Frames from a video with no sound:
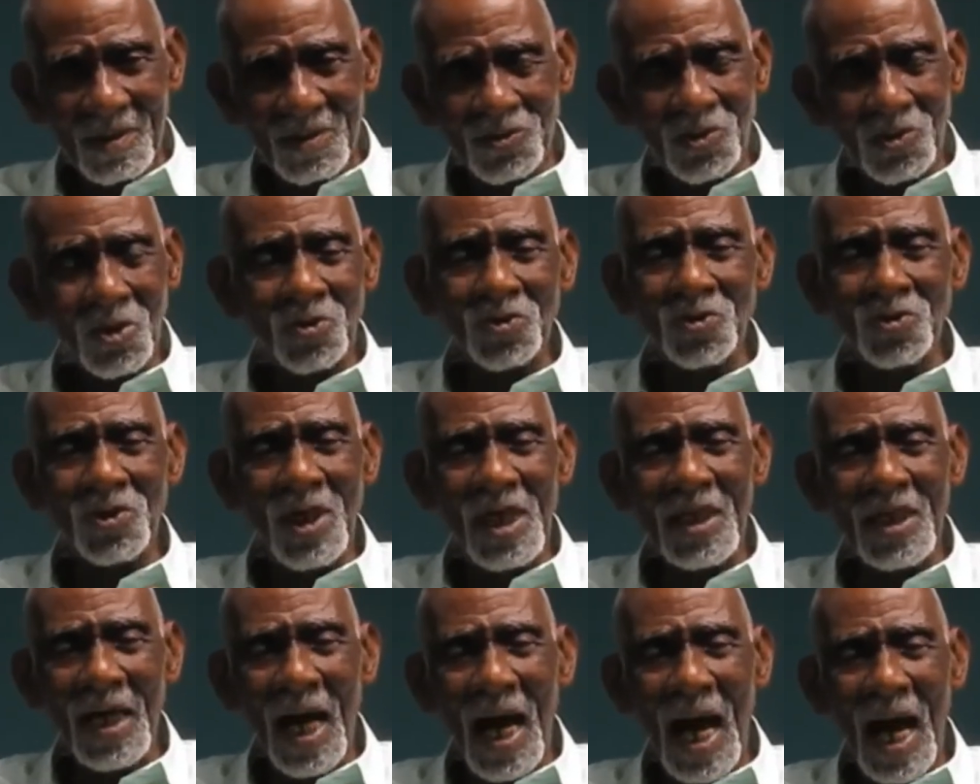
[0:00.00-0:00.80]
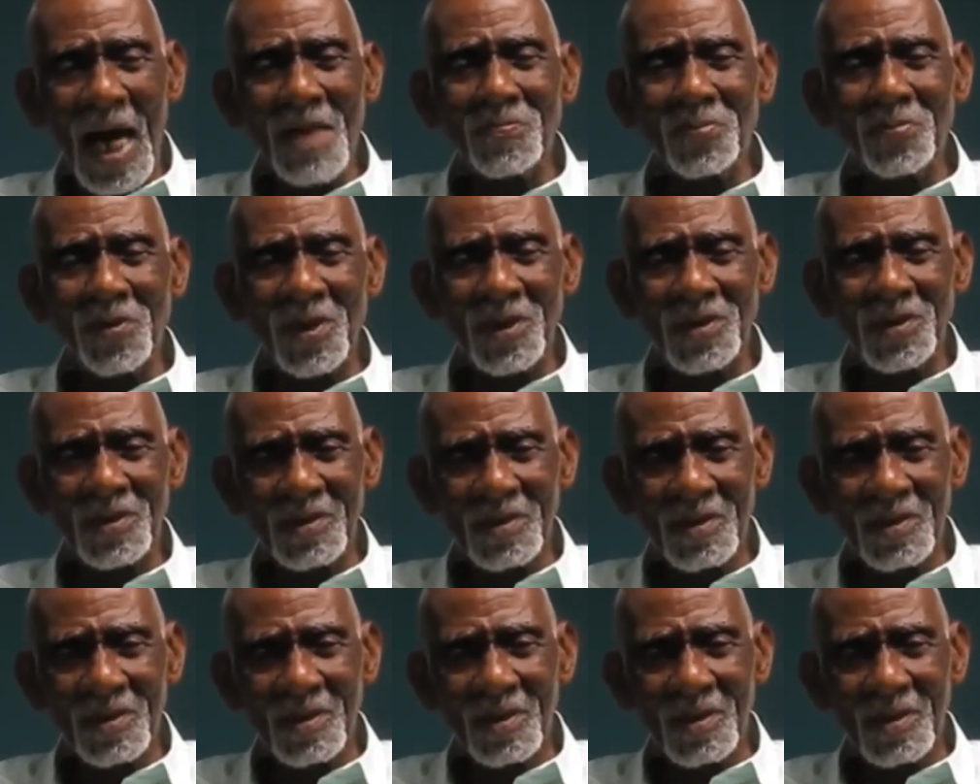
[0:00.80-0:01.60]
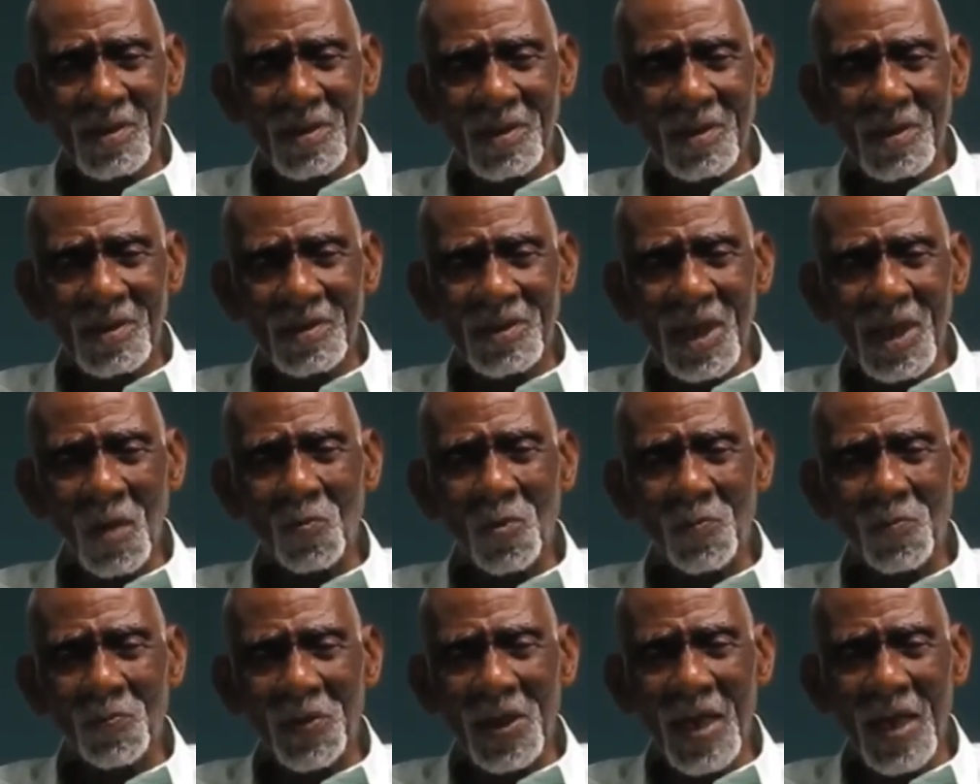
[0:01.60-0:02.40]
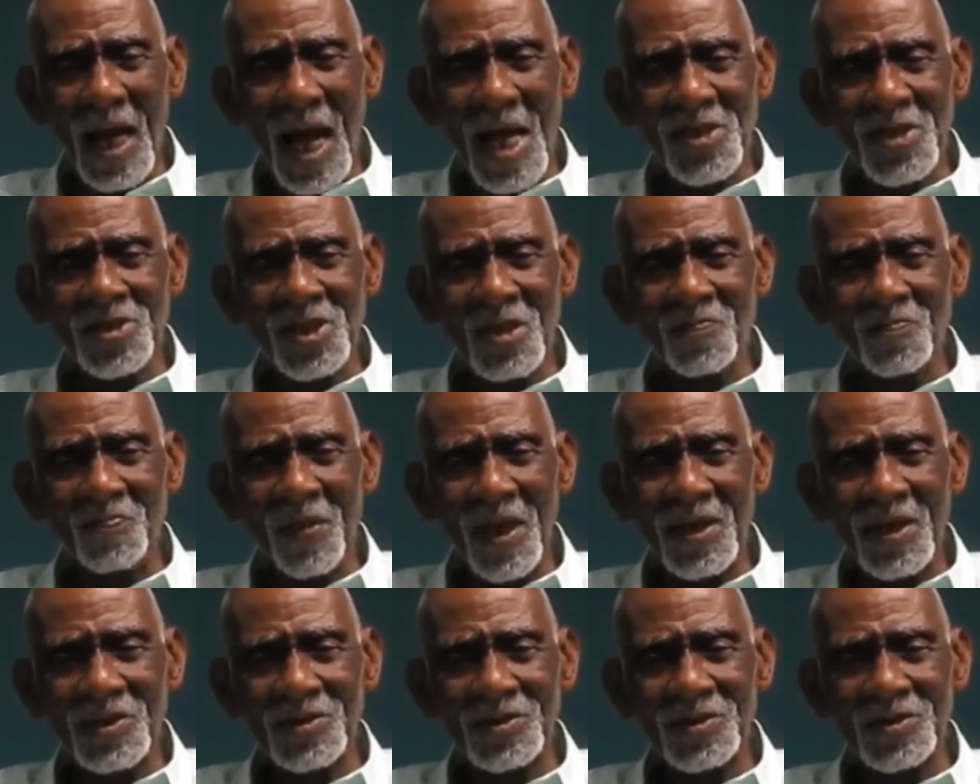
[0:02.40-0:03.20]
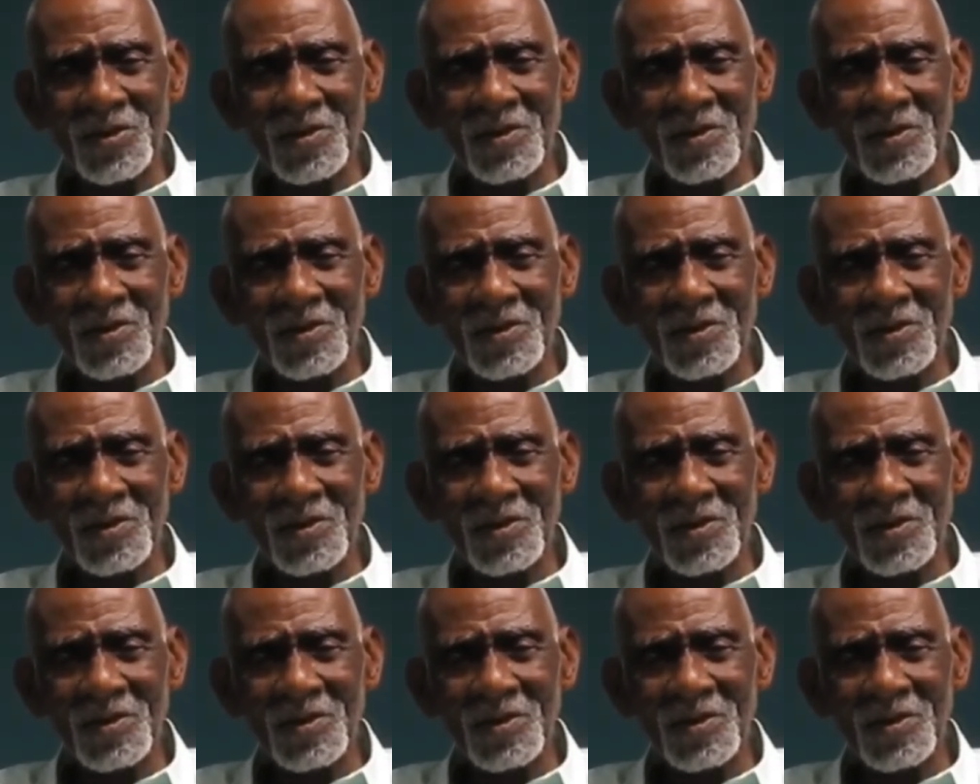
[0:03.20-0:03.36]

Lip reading: to create a hybrid that would be acid-based.